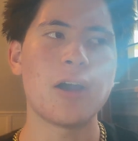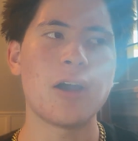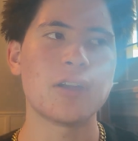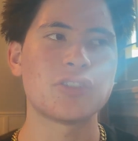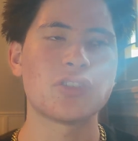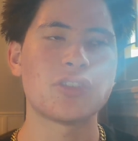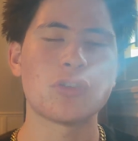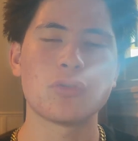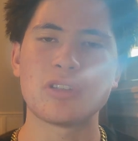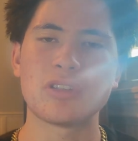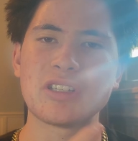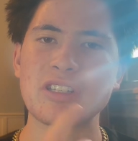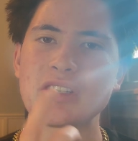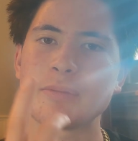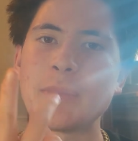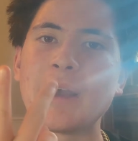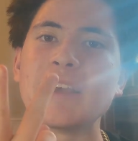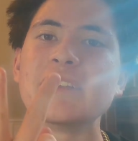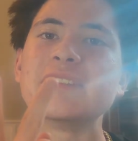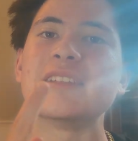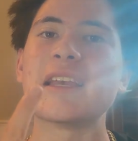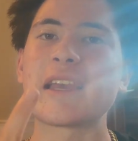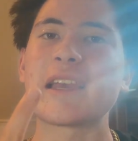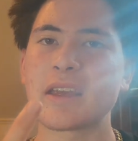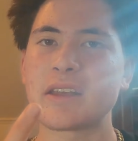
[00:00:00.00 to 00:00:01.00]
So this is my
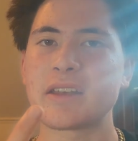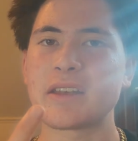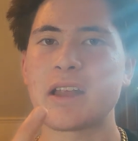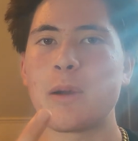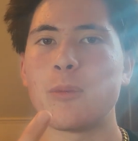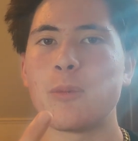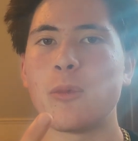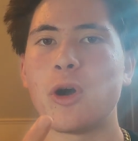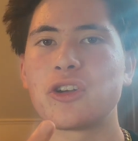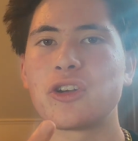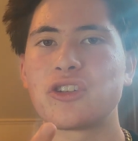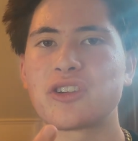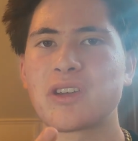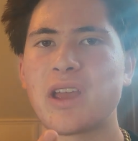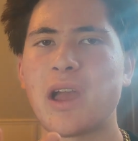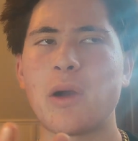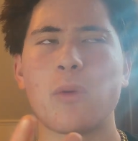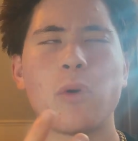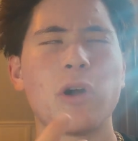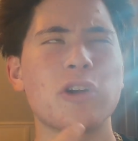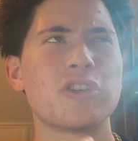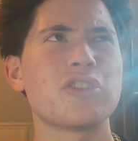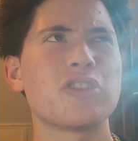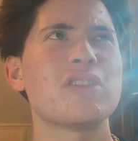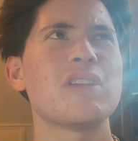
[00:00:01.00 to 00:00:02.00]
second time watching it. I
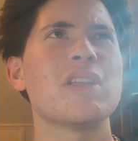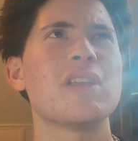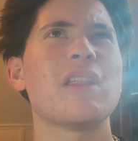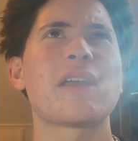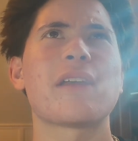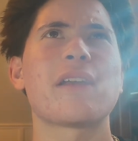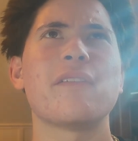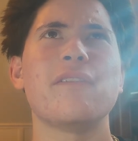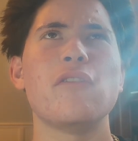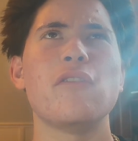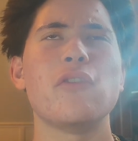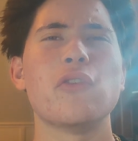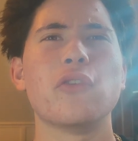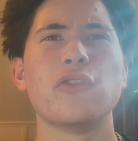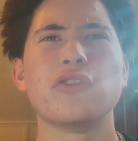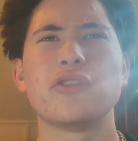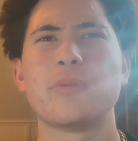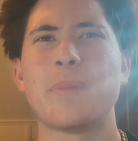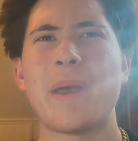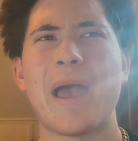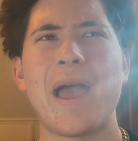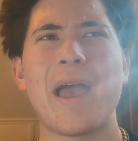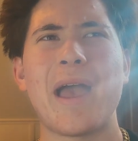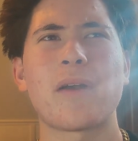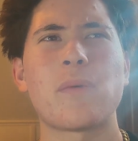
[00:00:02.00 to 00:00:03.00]
watched it like a few years
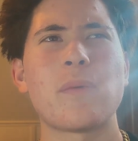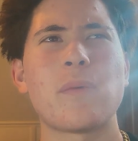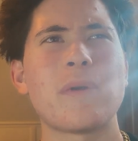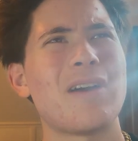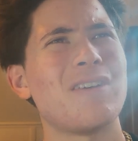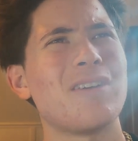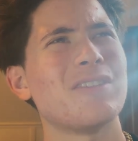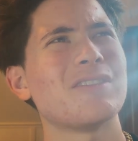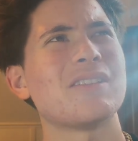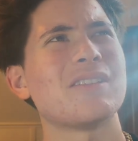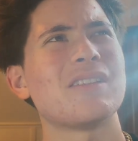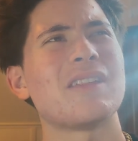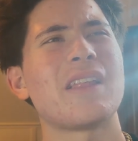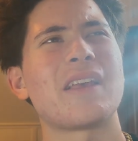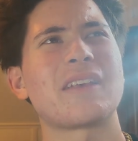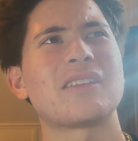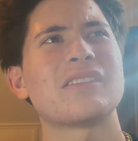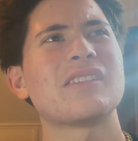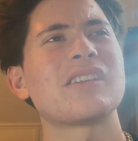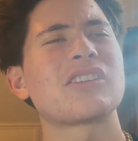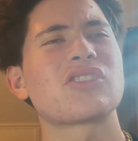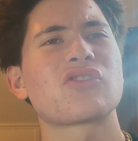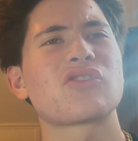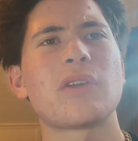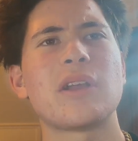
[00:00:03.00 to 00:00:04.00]
back when I was in like
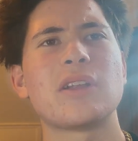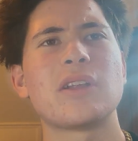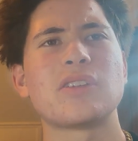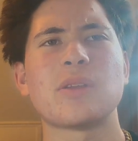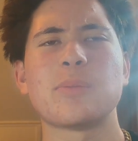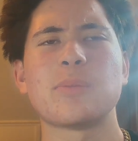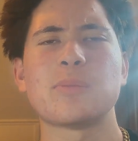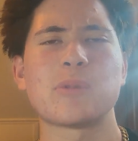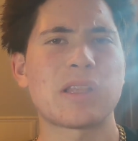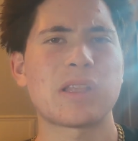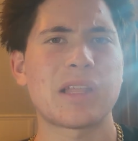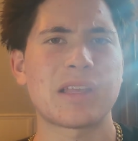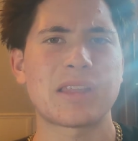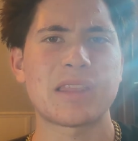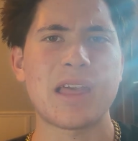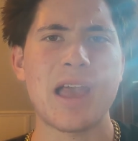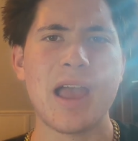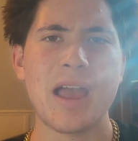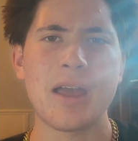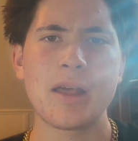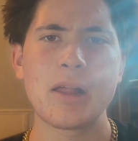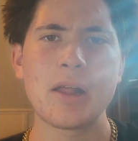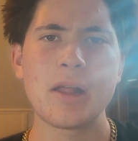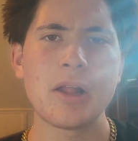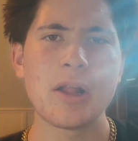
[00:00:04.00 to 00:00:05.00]
sixth grade or something like
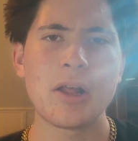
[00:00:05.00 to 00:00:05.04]
that.